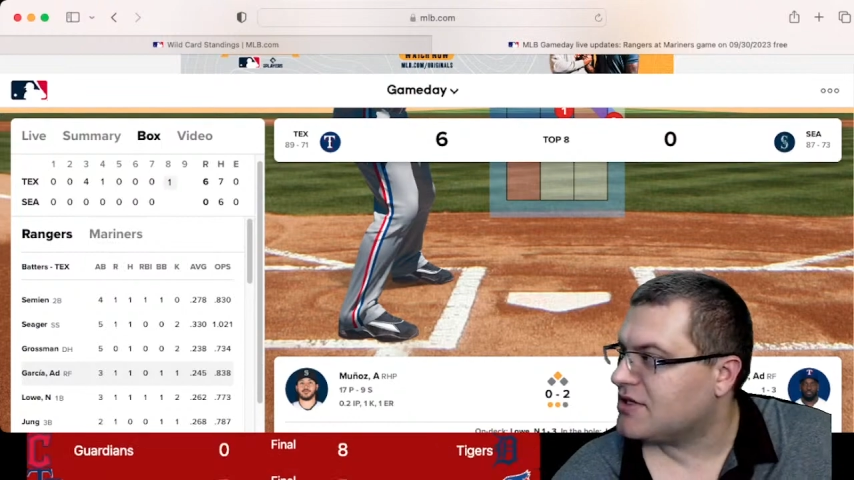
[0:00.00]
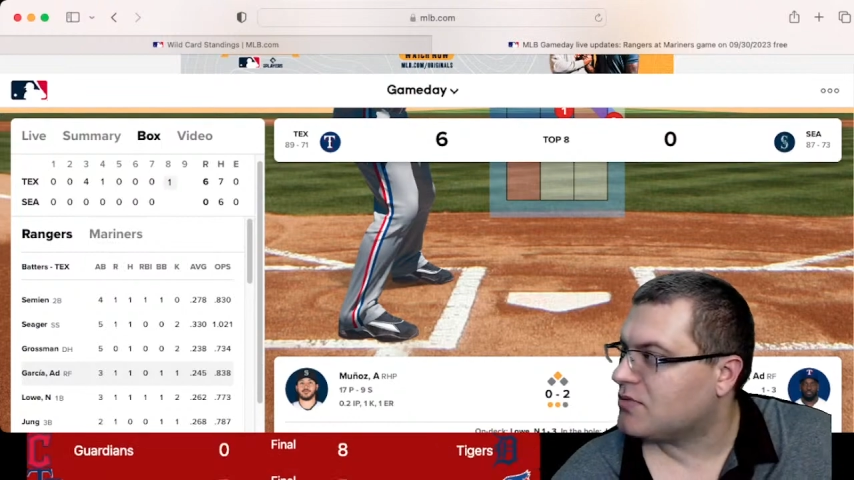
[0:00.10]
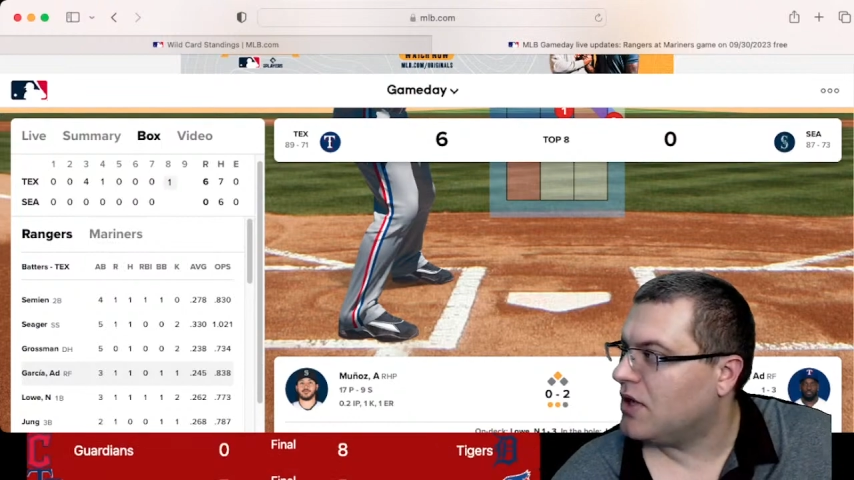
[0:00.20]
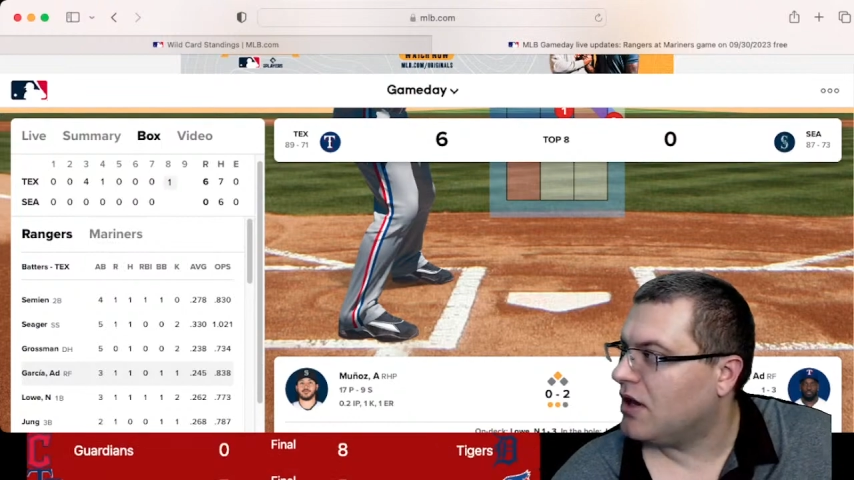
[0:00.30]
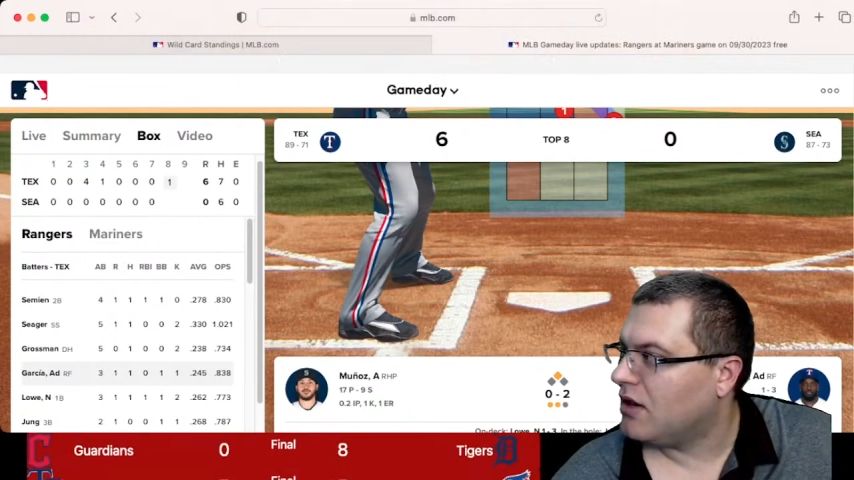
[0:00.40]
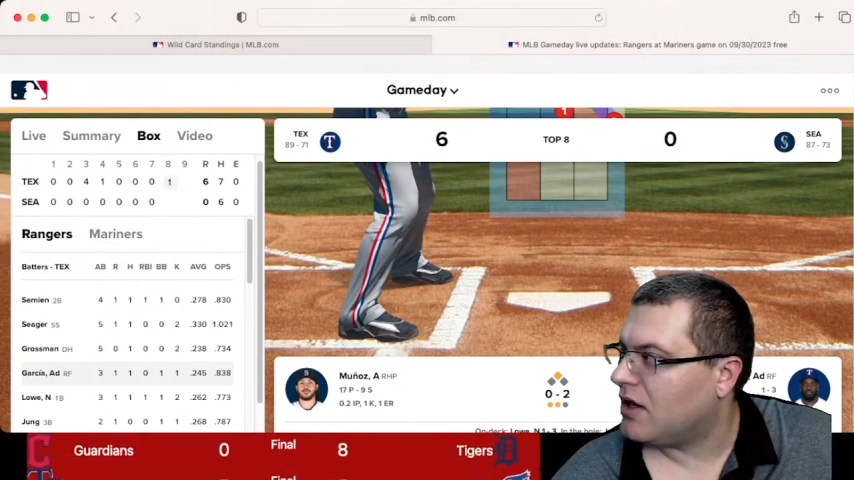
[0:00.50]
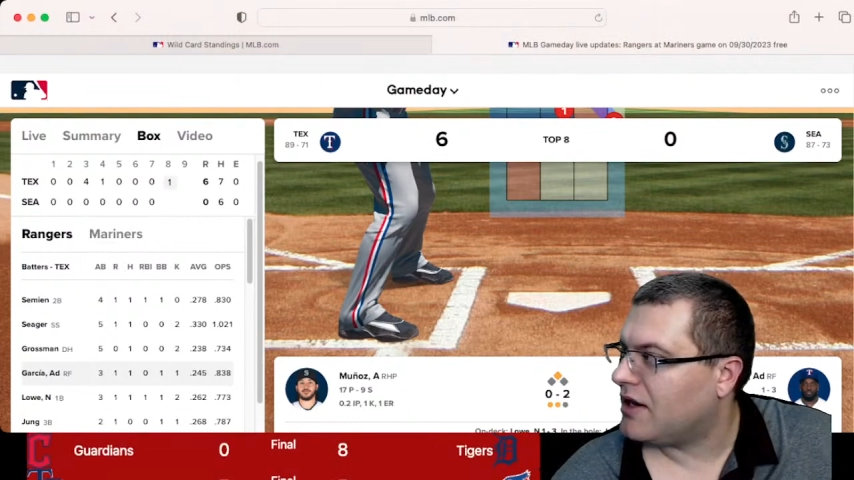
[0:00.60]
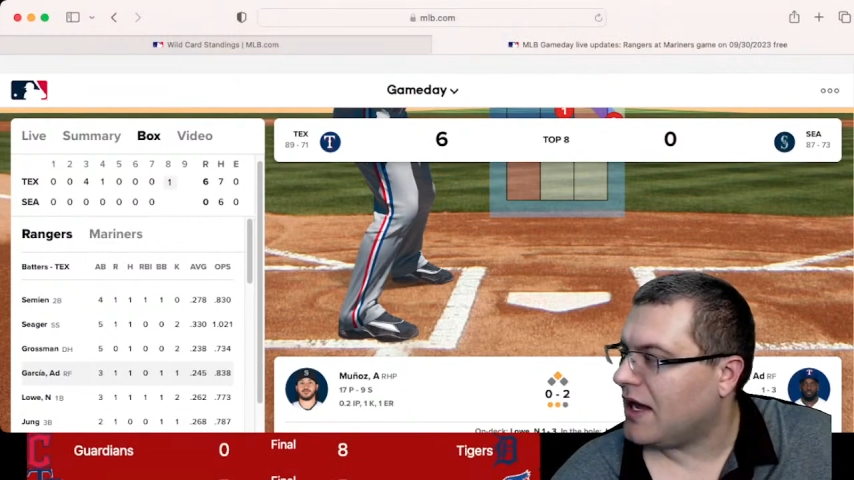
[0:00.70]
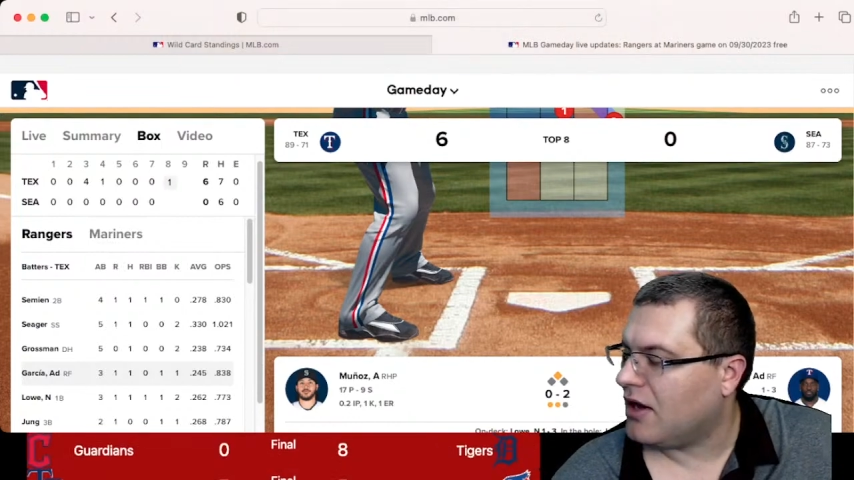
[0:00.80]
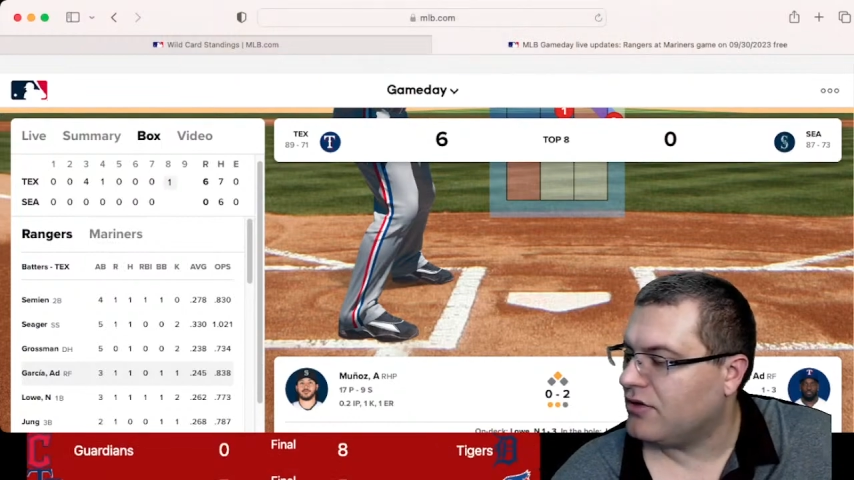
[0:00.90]
well on
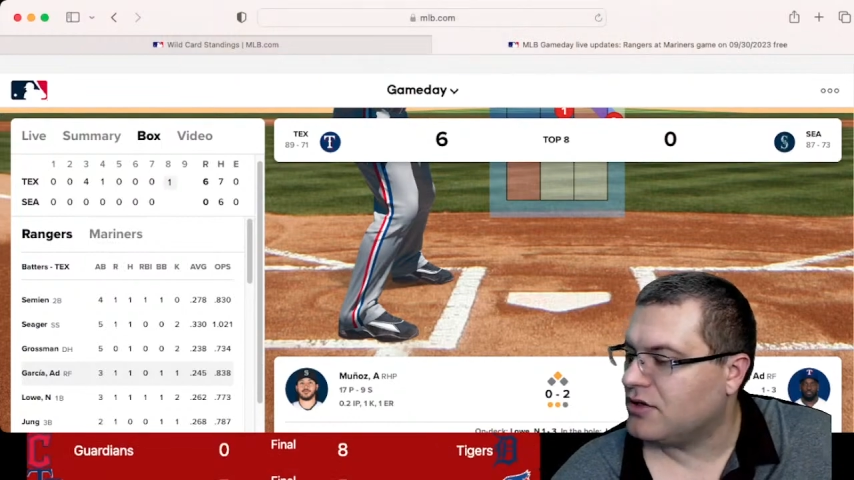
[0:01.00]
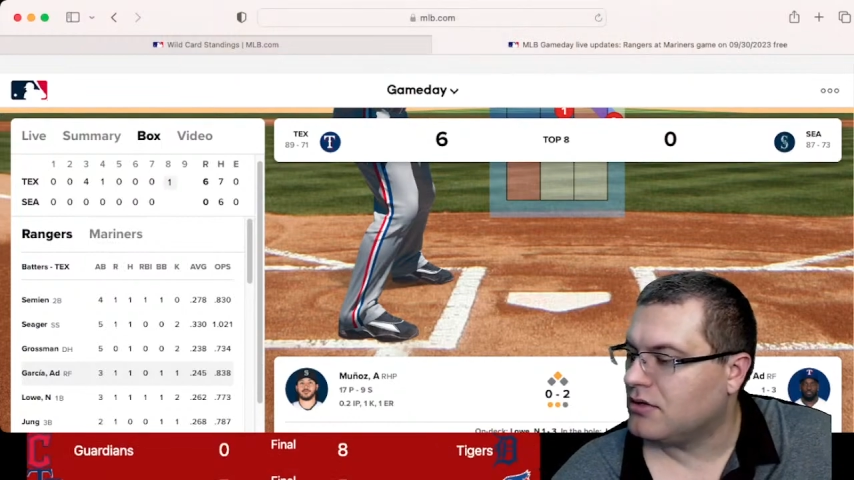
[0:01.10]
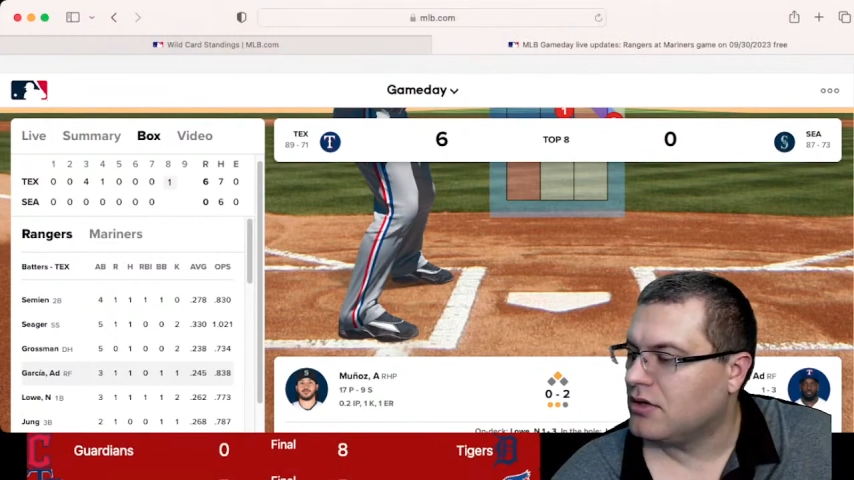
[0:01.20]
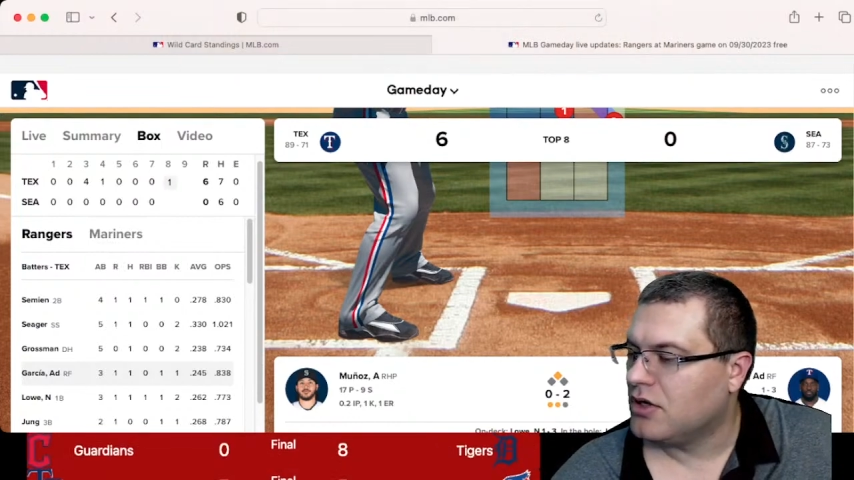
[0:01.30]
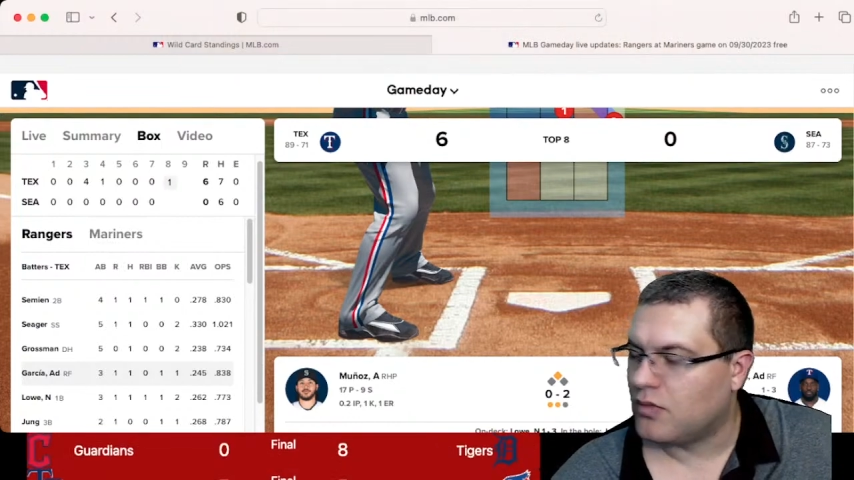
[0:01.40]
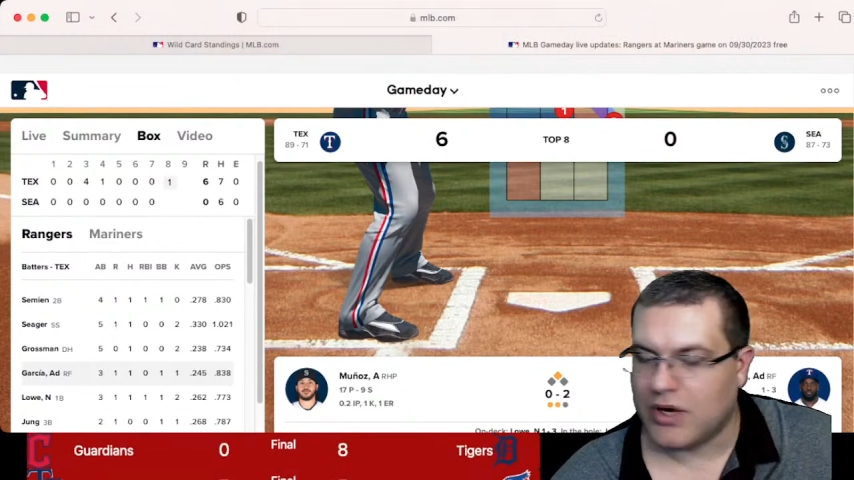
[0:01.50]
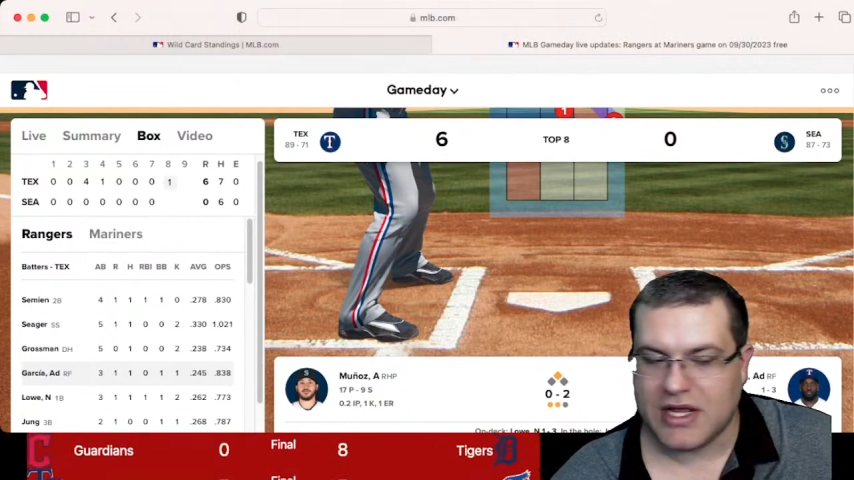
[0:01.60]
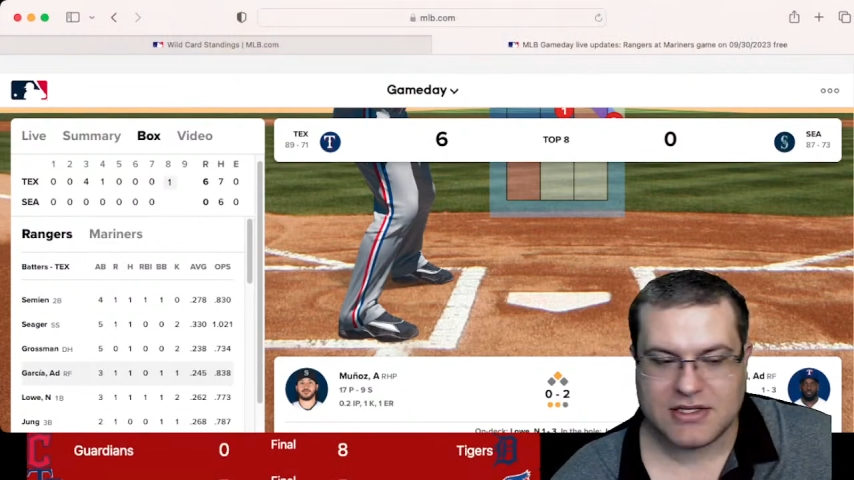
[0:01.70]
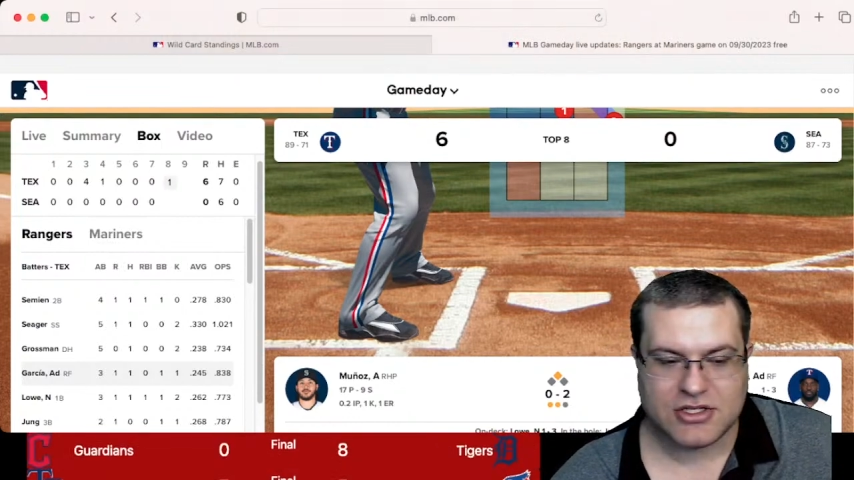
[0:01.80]
how the race is